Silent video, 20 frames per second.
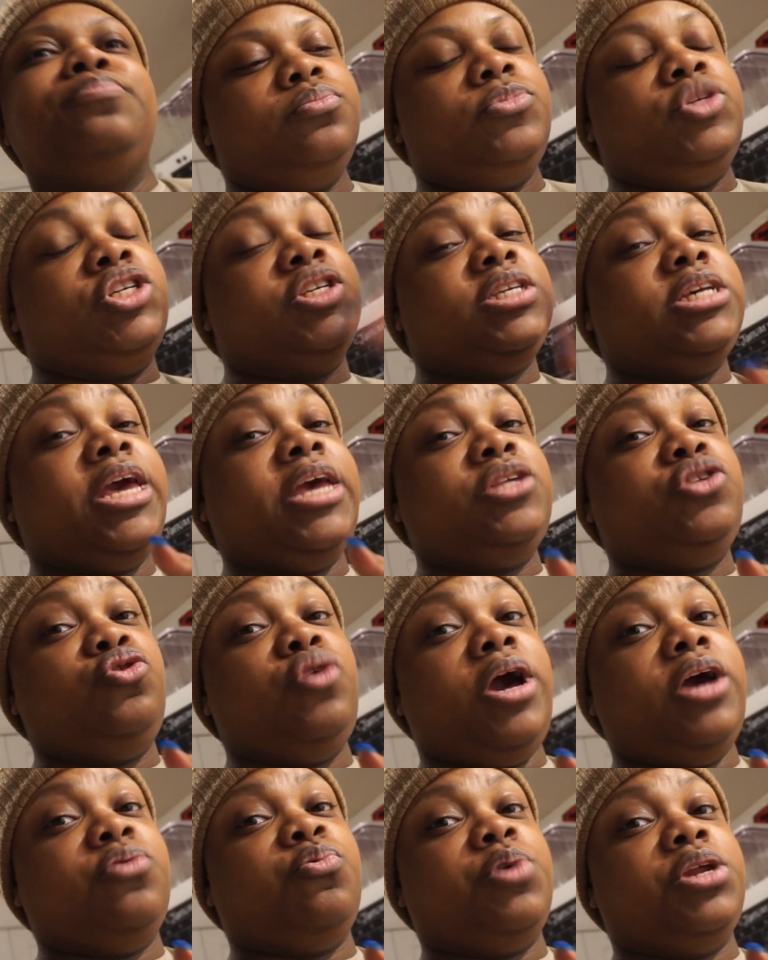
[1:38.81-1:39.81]
just in case you
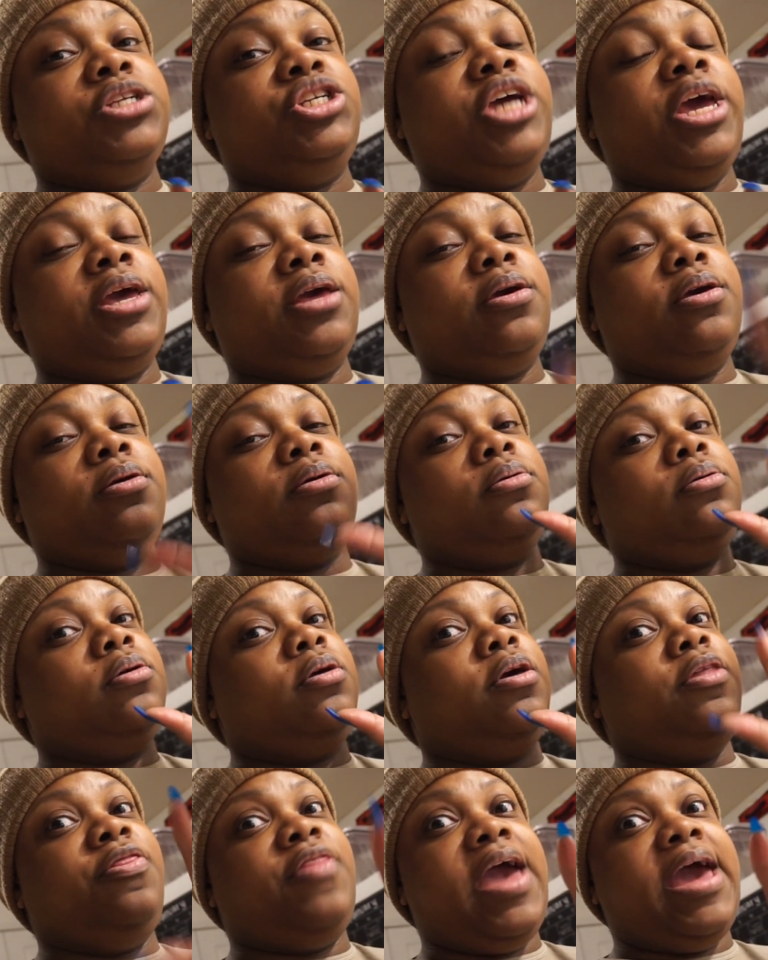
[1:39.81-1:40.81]
guys want to check
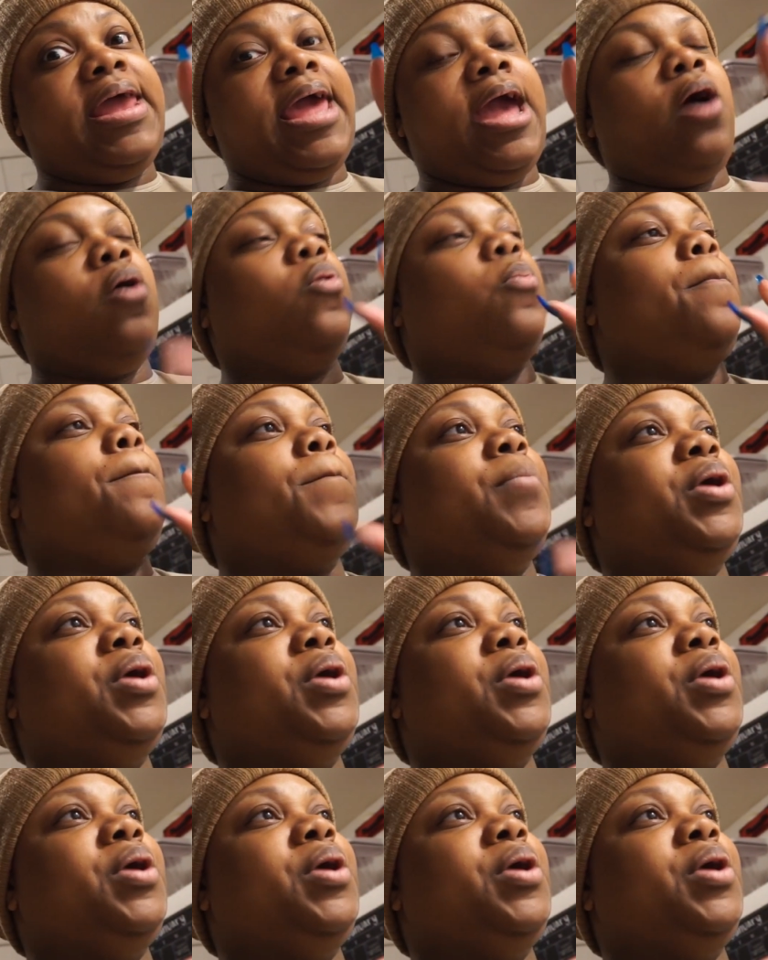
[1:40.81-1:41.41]
that out.